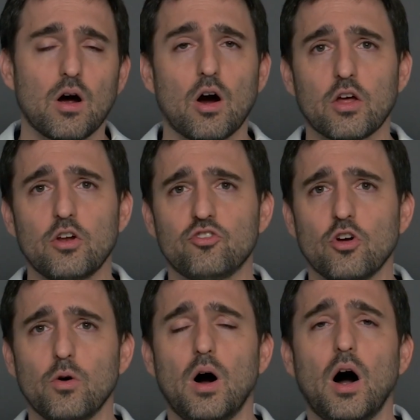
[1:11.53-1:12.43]
are going to
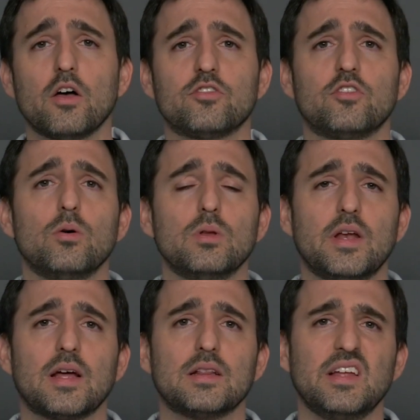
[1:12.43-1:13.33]
show
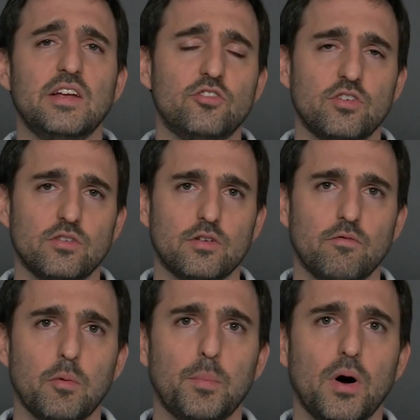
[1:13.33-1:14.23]
osteolytic lesions
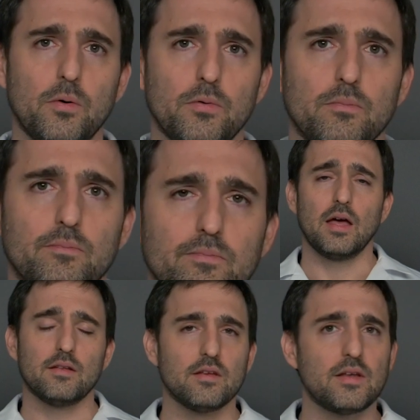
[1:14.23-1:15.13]
of the bone. And to